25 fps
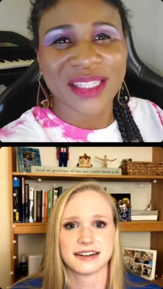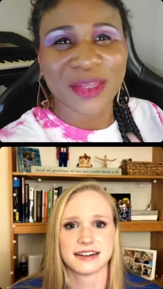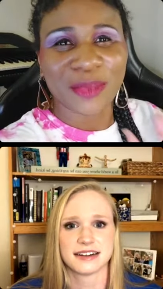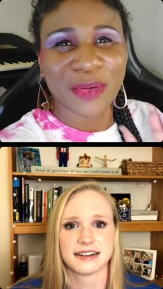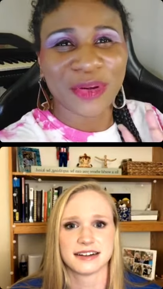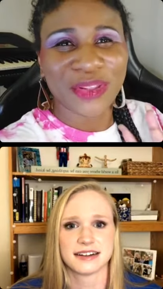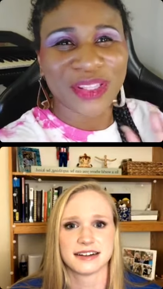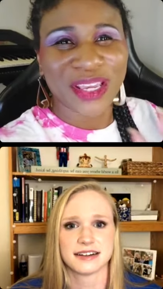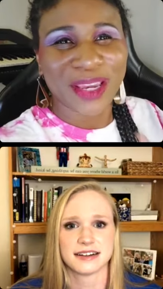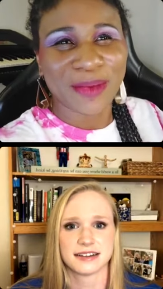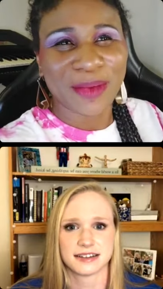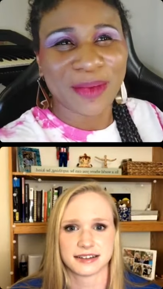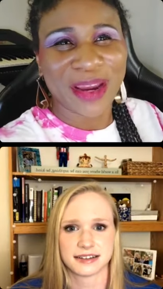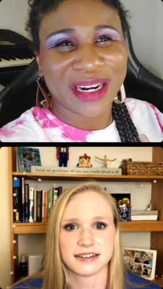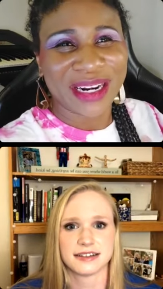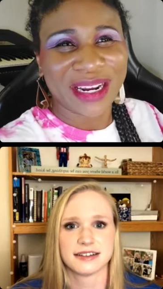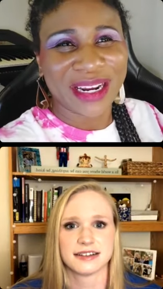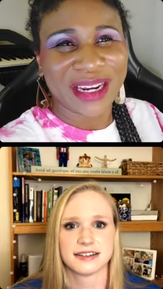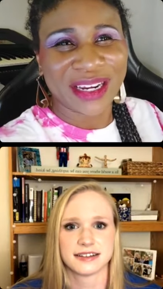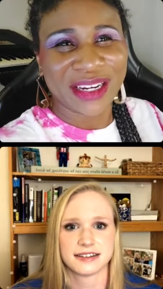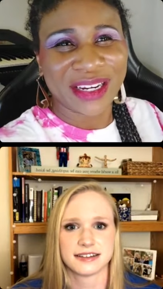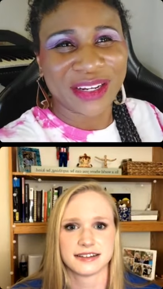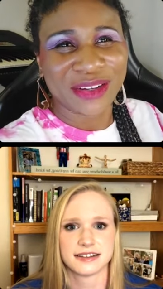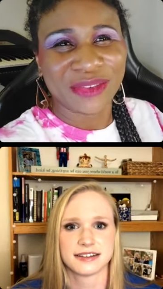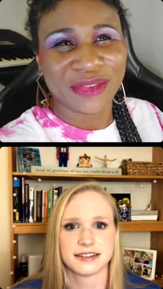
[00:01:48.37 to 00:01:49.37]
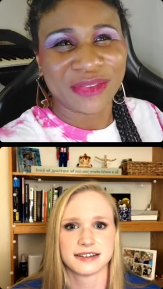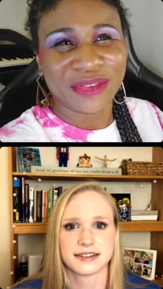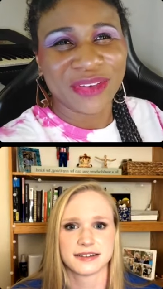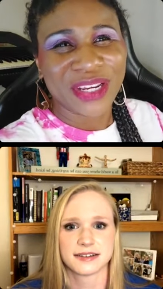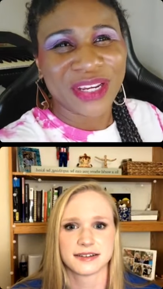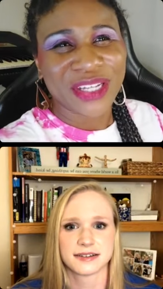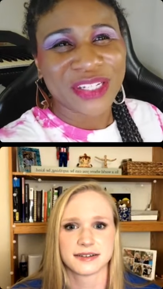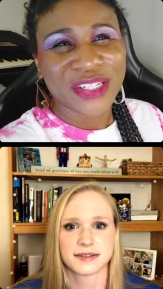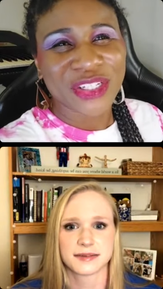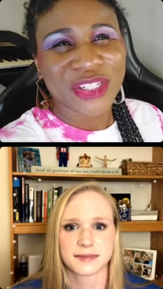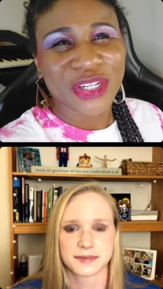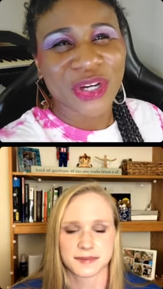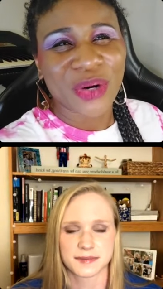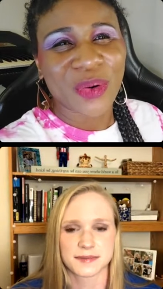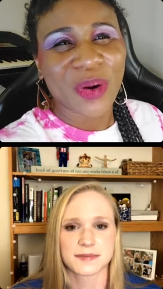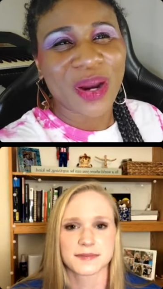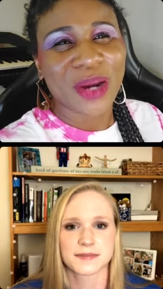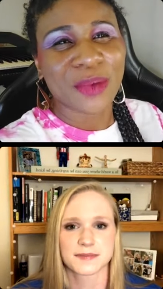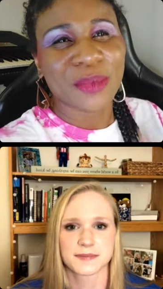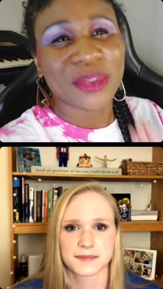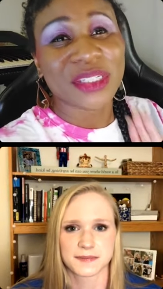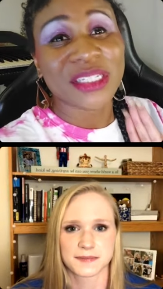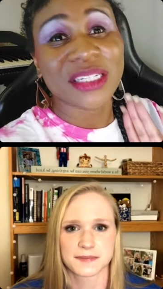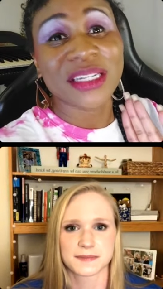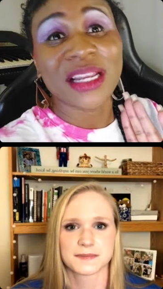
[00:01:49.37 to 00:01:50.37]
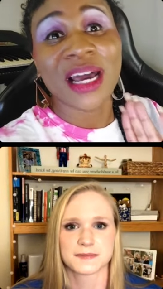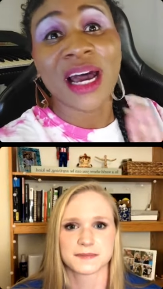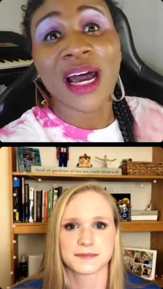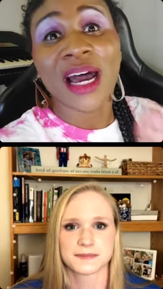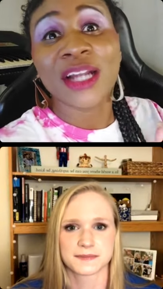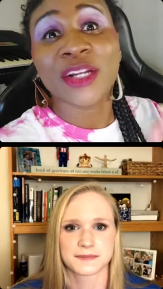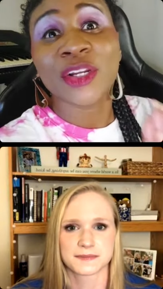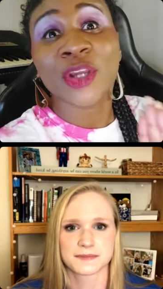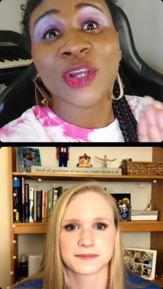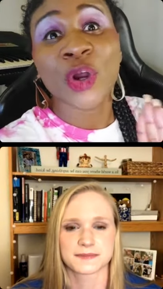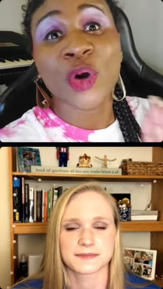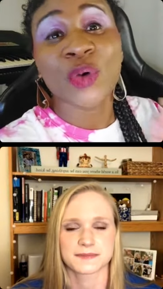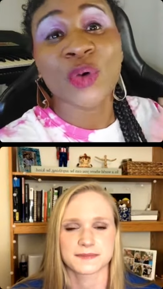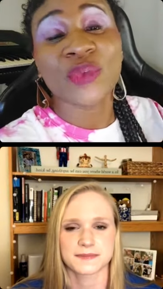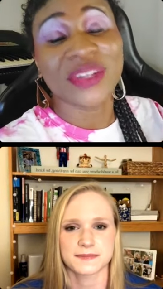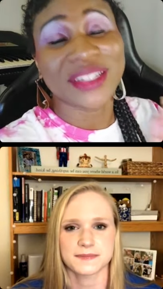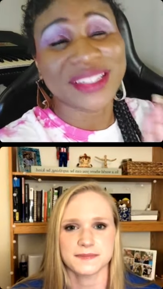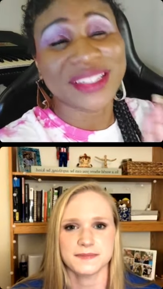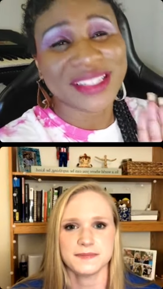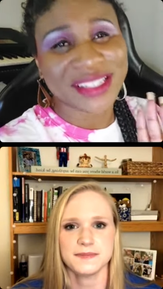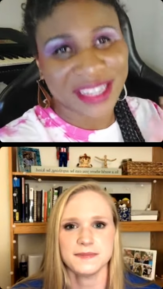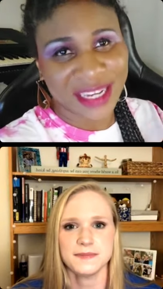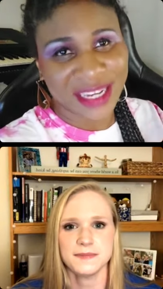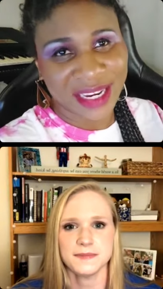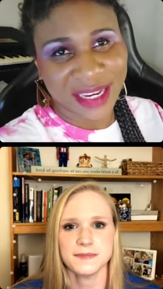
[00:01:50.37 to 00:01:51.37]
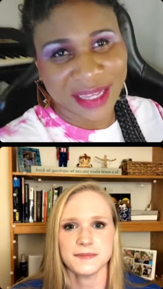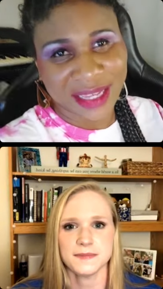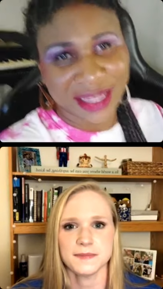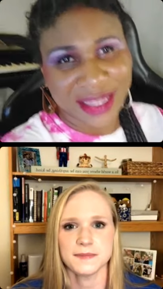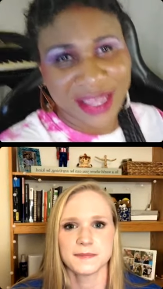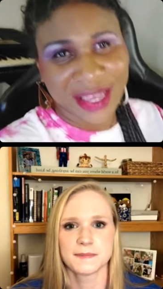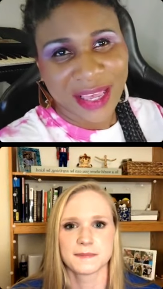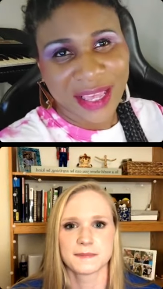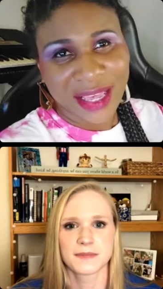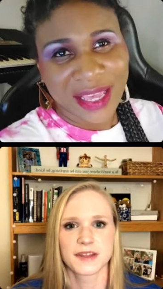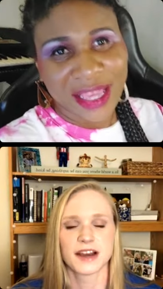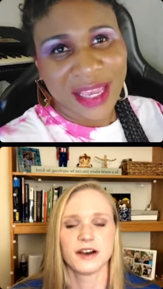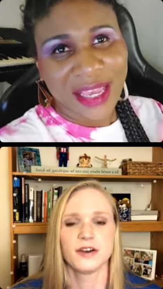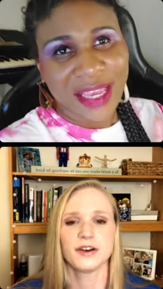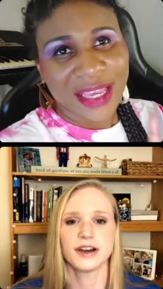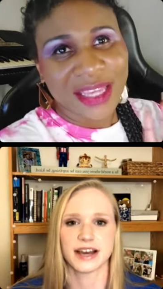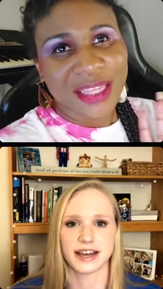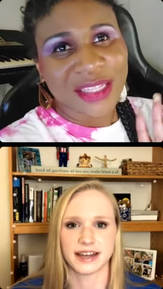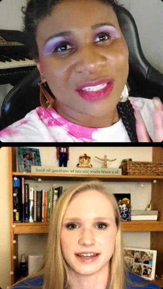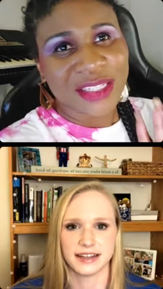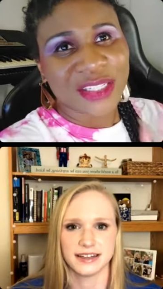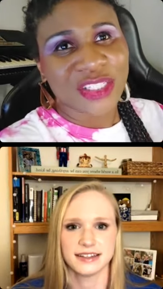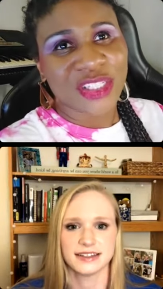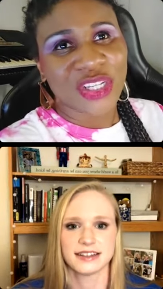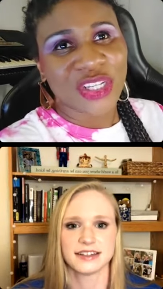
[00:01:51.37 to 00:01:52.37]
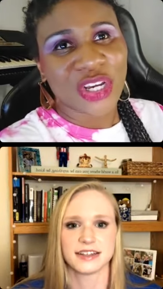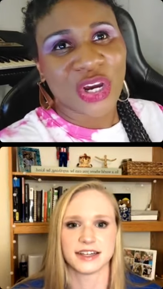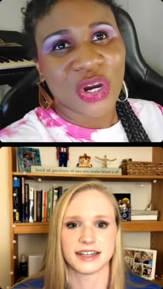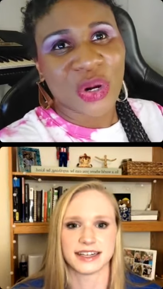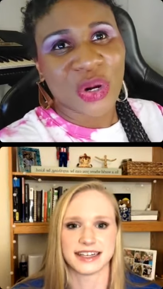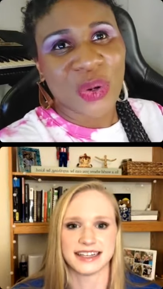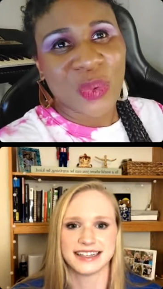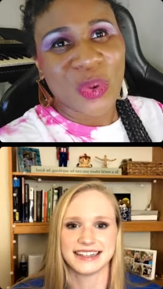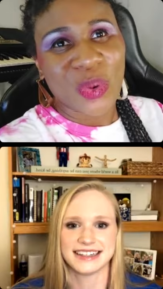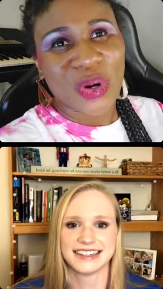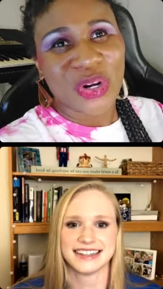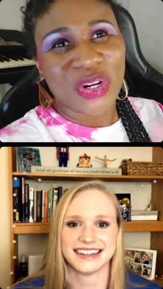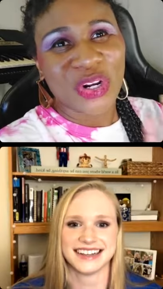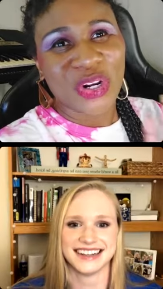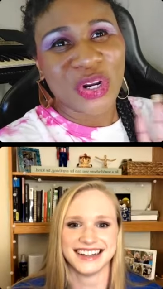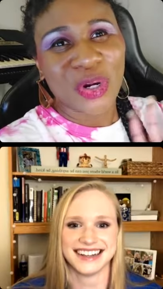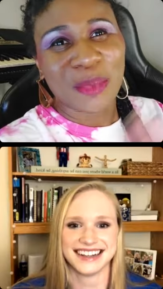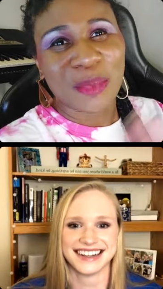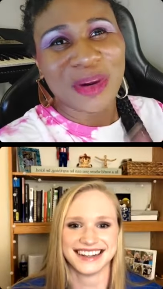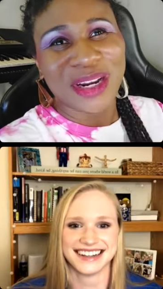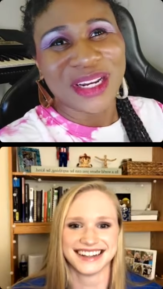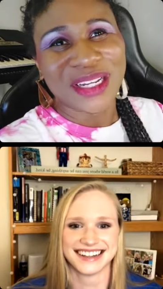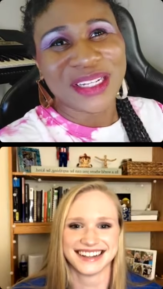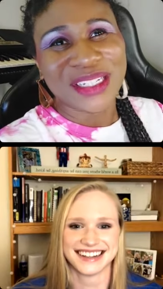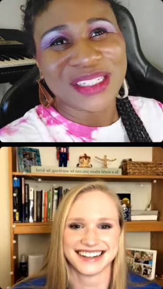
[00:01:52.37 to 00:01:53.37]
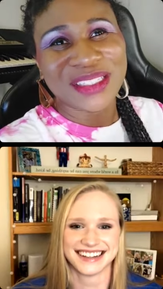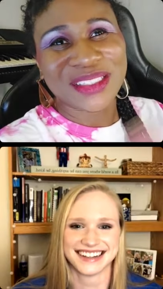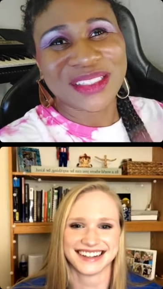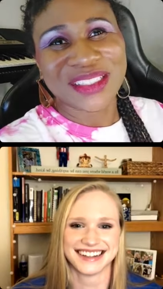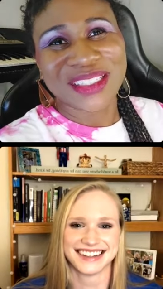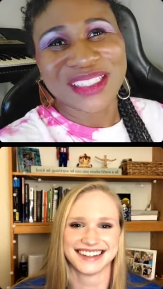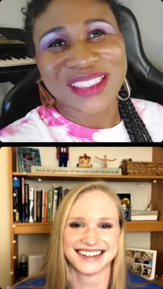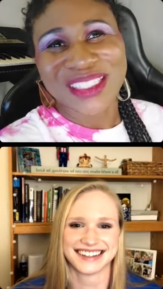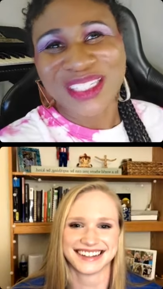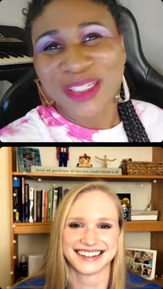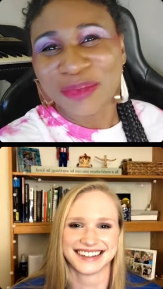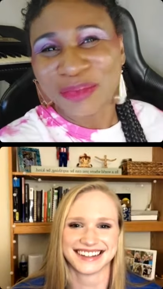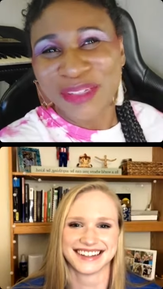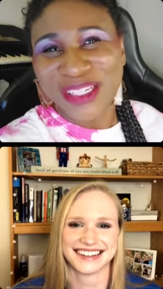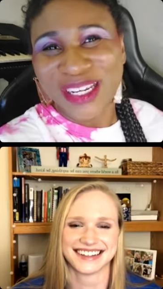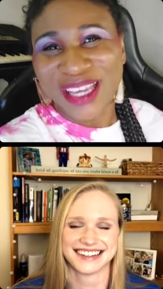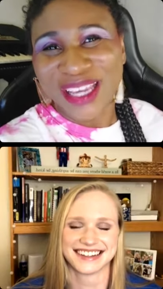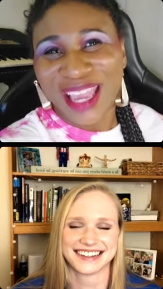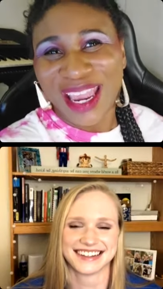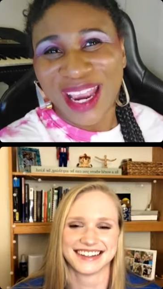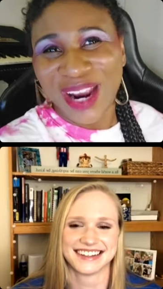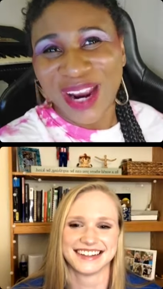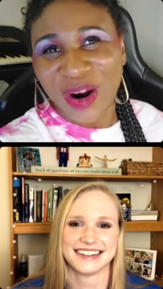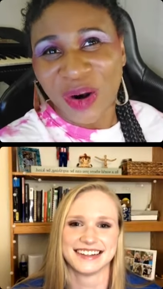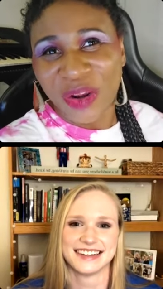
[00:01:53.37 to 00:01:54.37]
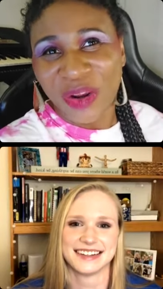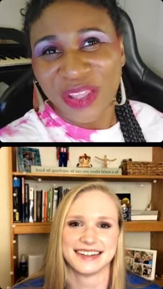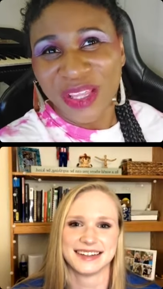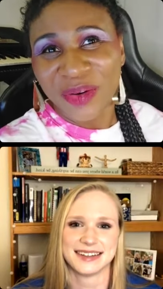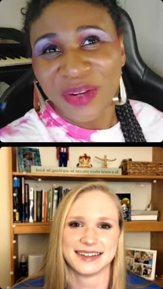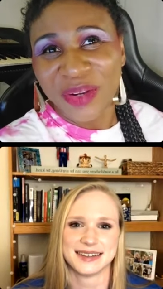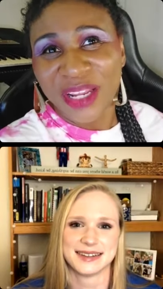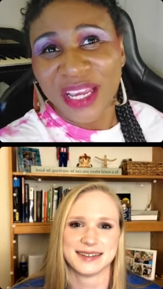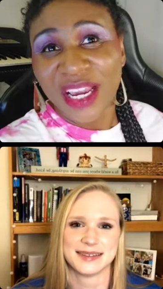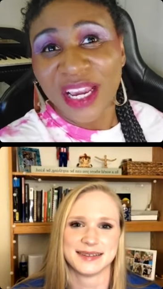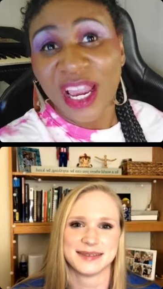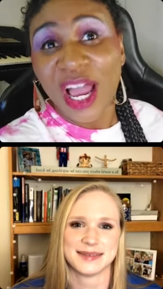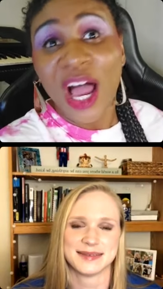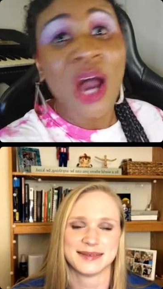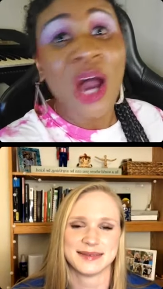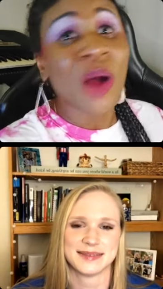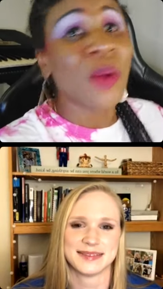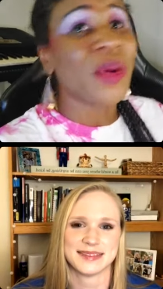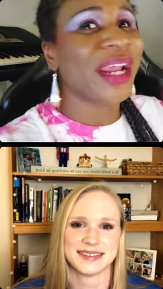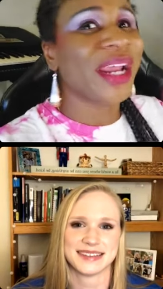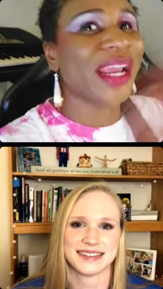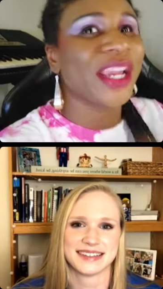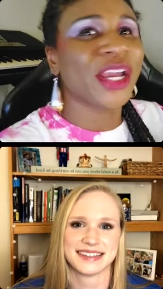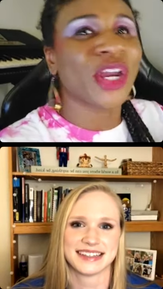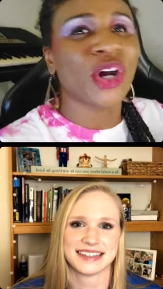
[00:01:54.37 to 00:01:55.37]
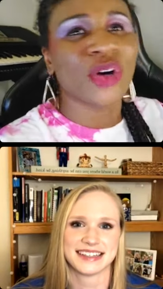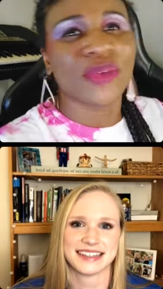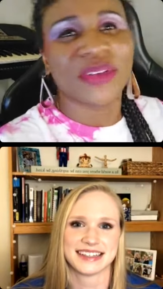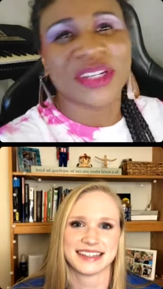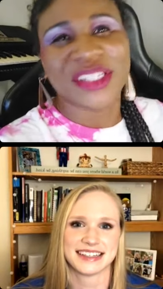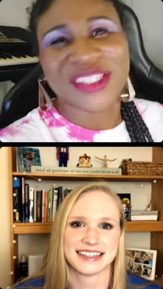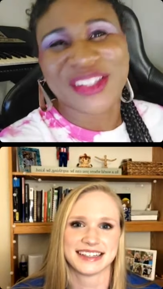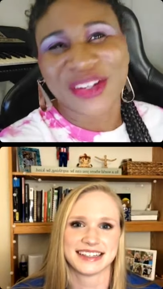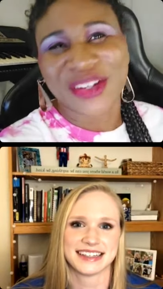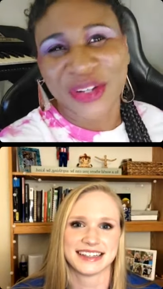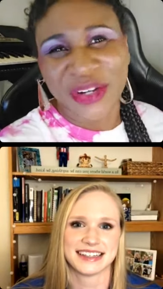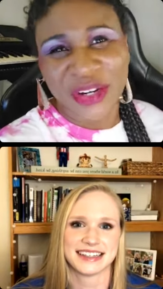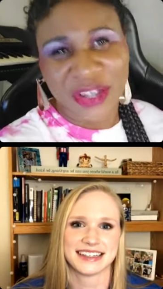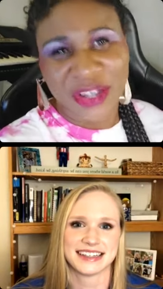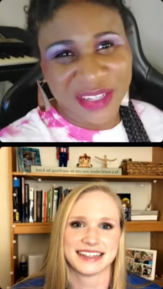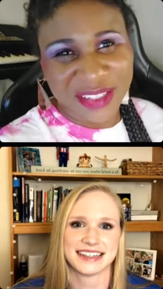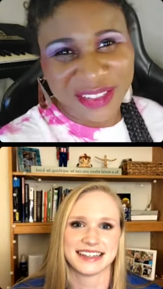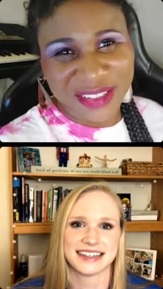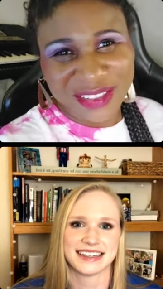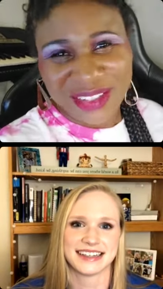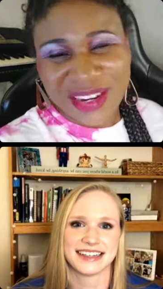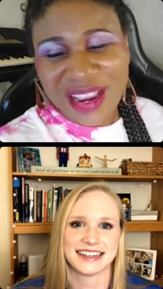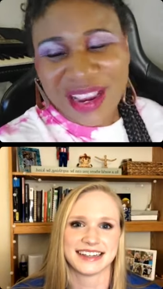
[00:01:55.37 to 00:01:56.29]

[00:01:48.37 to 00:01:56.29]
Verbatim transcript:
Speaker 1: They both came back negative. So I was non COVID sick. Okay. So nobody seemed to care. They are like, oh, it ain't COVID, so you're good.